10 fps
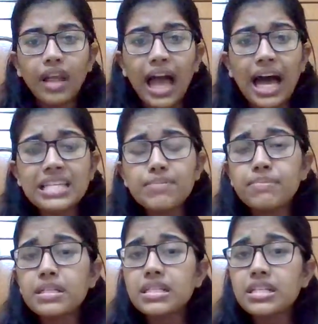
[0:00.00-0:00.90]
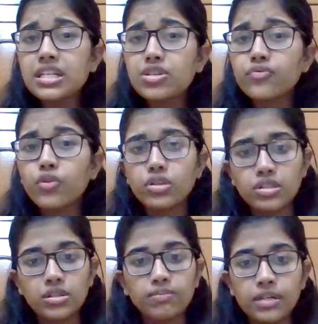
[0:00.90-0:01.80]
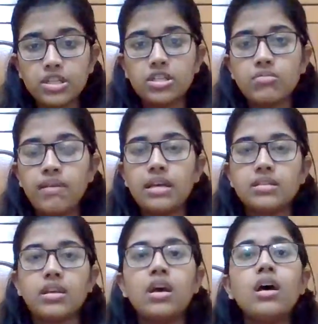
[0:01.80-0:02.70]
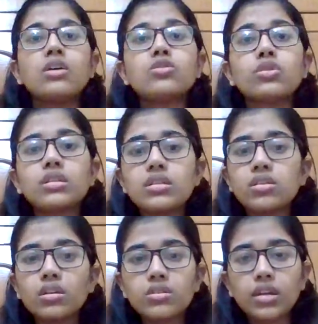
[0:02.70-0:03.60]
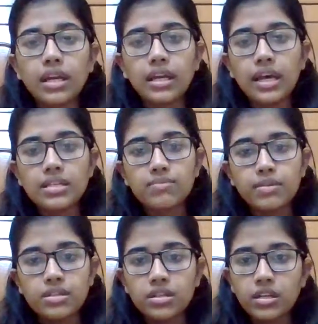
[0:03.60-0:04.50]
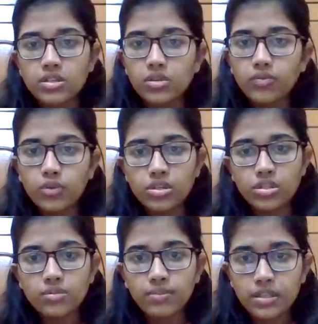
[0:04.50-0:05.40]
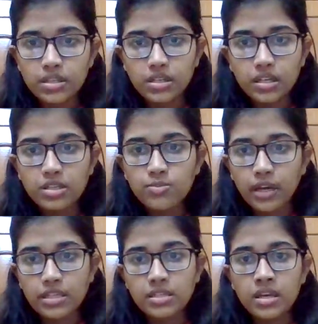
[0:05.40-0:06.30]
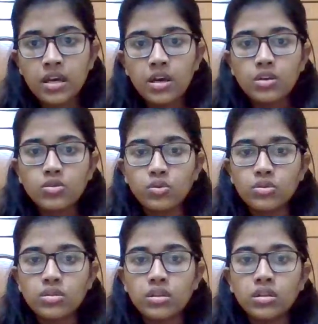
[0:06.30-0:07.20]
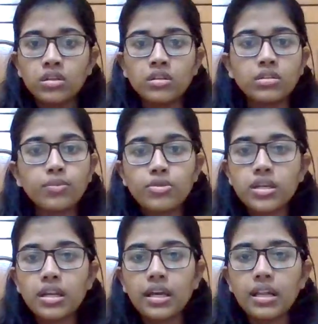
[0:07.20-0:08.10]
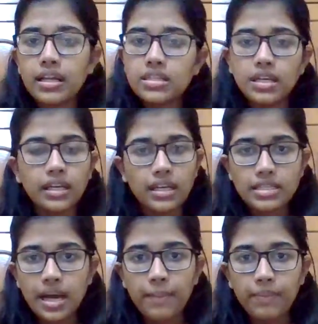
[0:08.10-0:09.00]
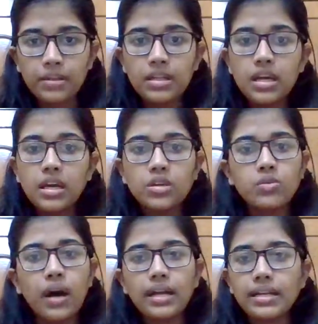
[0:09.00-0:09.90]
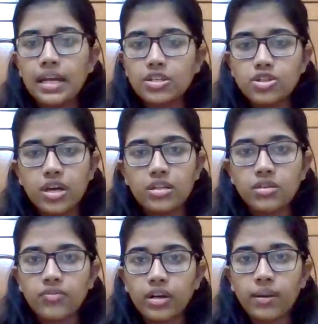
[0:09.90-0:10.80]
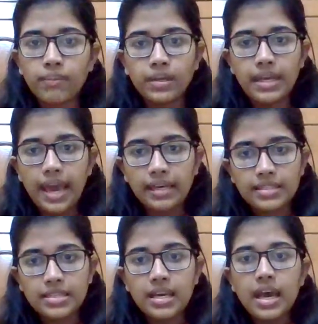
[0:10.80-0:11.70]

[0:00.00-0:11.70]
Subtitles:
as a percentage of original purchase price. So this is also taken as a percentage of original percentage price. So supposedly, let's take an example. You had 10 shares of a company X